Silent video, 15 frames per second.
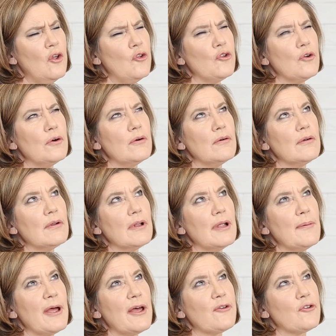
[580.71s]
So
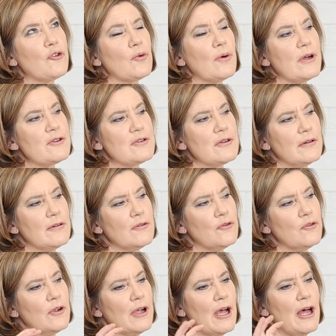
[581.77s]
let me ask this question.
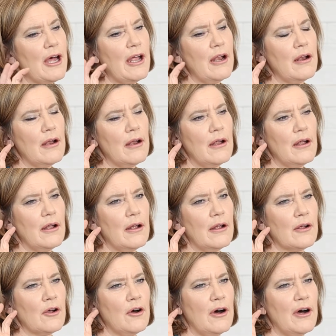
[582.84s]
So you got
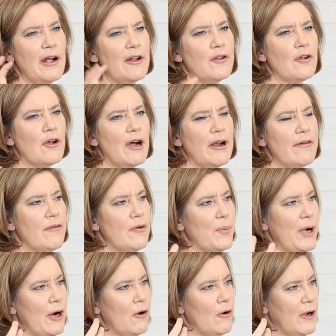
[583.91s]
God kind of
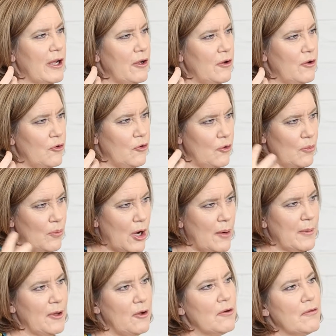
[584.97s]
empowering you, do
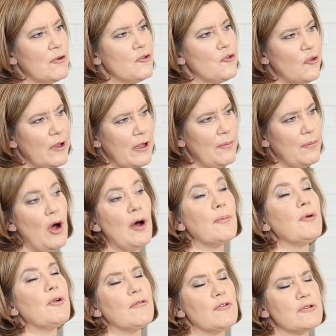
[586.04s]
mommy university,
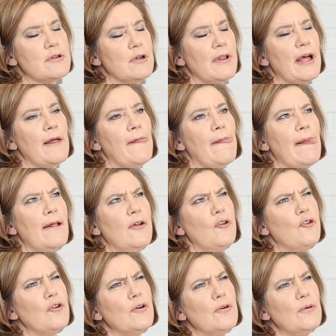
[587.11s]
mom university, all that.
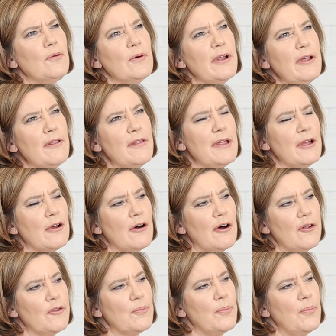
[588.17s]
So what do you think
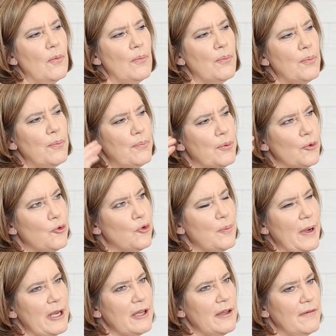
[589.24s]
God's
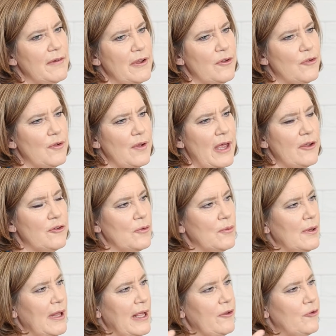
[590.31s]
perspective is as it
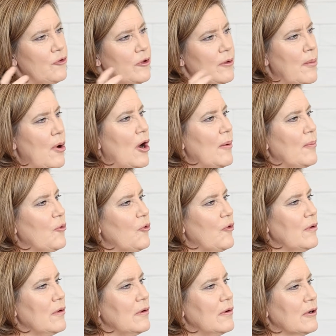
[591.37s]
relates to
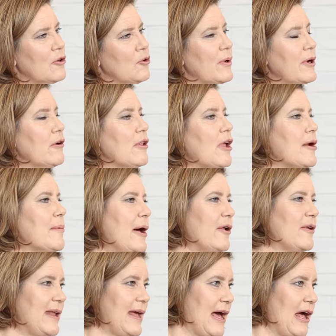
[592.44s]
moms? Because we hear a lot
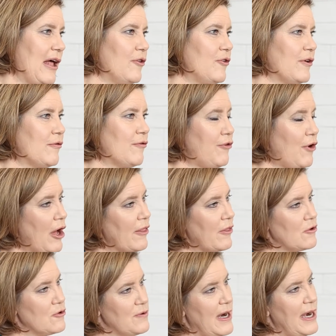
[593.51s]
about dads and
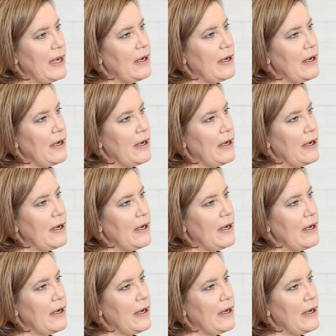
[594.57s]
fathers, right?